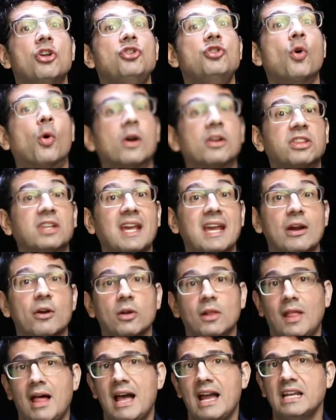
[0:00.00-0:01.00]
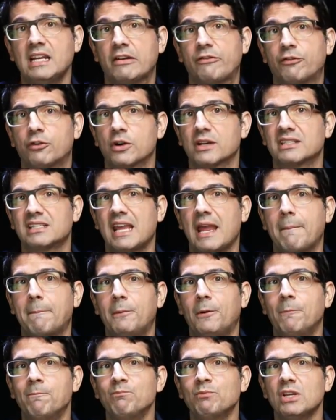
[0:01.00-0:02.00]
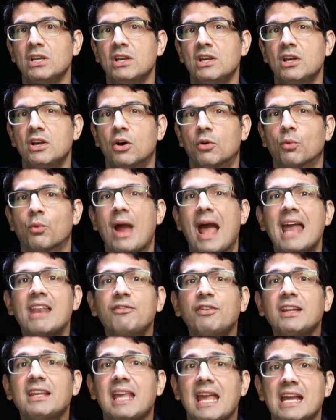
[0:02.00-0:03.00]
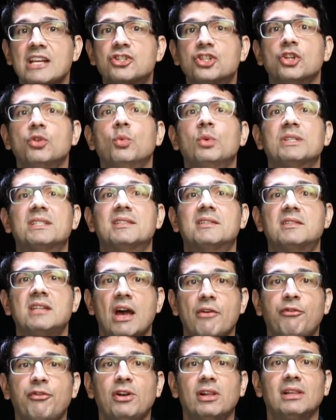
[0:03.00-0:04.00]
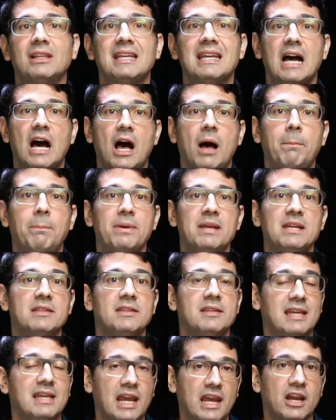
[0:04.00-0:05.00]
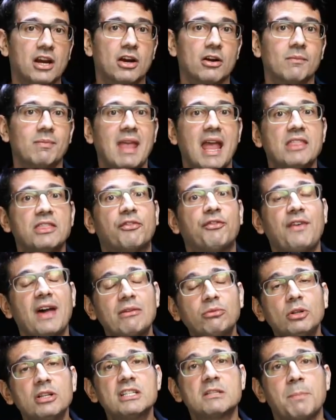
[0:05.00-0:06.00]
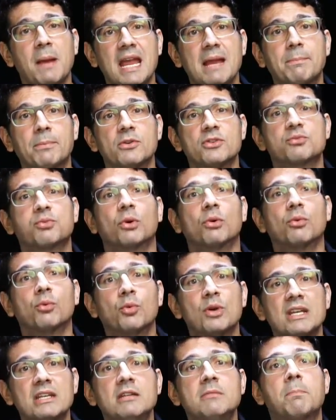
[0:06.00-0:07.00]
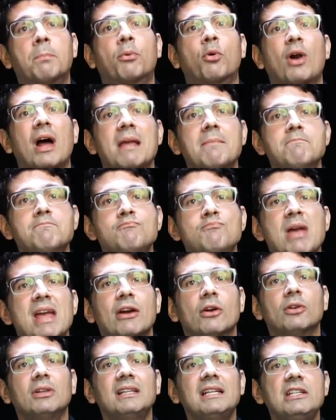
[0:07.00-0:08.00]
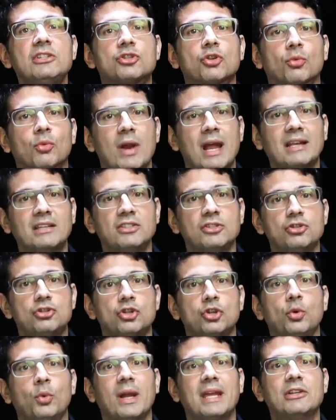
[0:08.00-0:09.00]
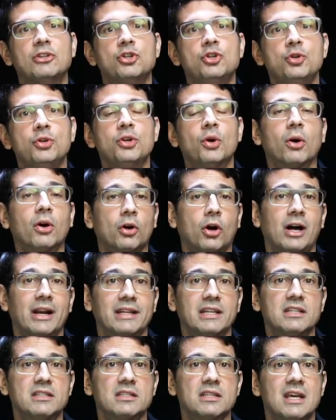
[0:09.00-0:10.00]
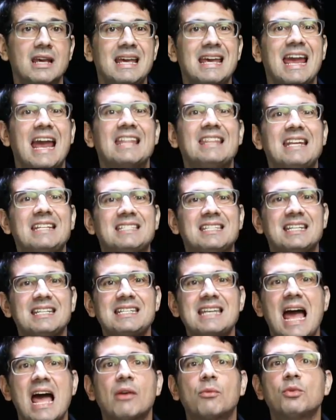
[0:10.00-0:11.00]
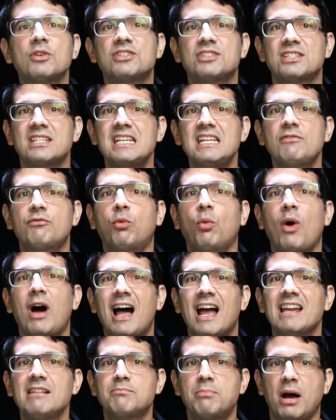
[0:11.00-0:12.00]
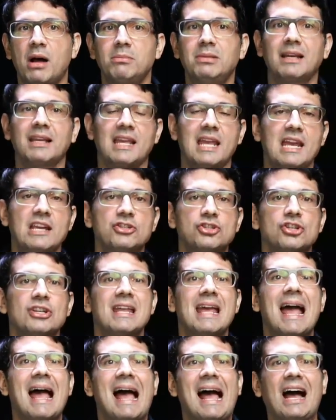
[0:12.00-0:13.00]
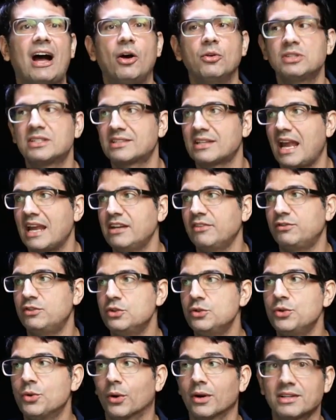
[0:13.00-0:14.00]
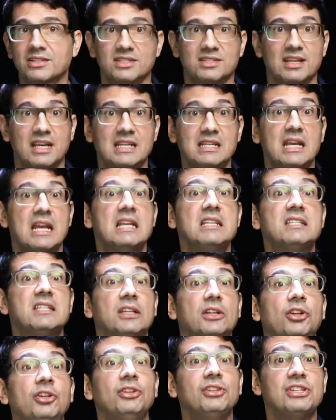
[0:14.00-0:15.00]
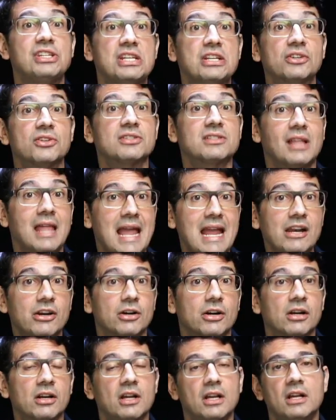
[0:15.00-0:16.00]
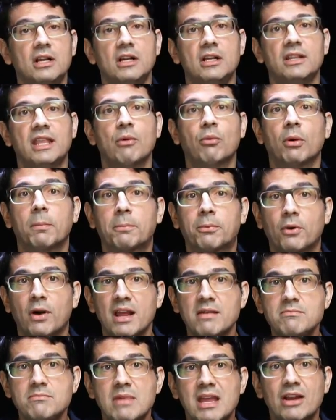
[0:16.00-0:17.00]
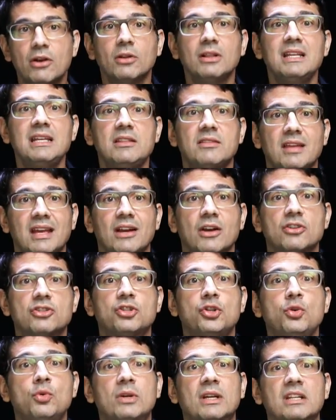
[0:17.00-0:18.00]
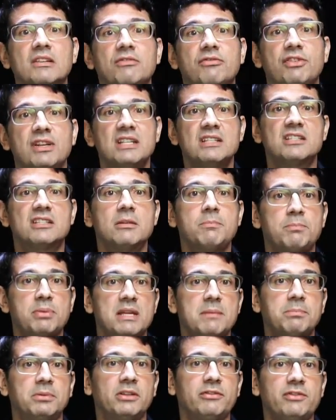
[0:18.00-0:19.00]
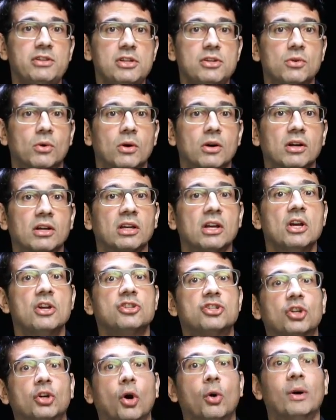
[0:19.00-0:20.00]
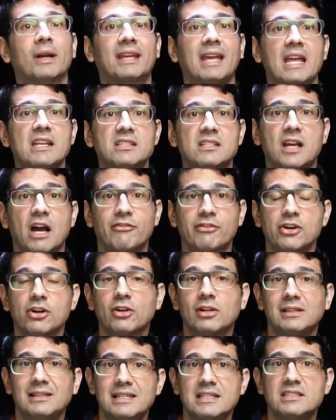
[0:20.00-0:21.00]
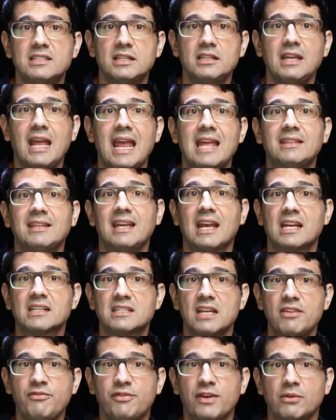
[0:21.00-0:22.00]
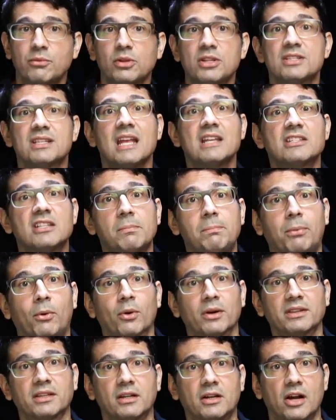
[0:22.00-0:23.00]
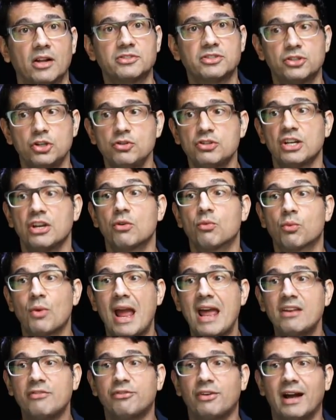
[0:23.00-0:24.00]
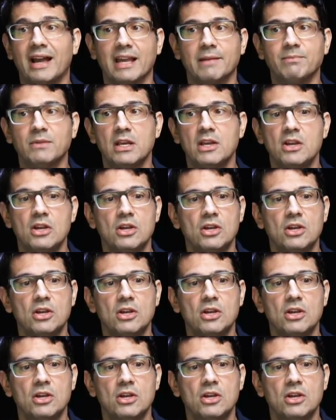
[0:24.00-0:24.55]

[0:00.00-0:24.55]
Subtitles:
North Carolina, for example, ratification was definitely up in the air. And the Federalist Papers were written primarily directed to a New York audience, and they did not receive wide publication outside of New York State until years later. They were primarily there to convince the people of New York to go against Governor Clinton and the Anti-Federalists and support the Constitution and ratify it.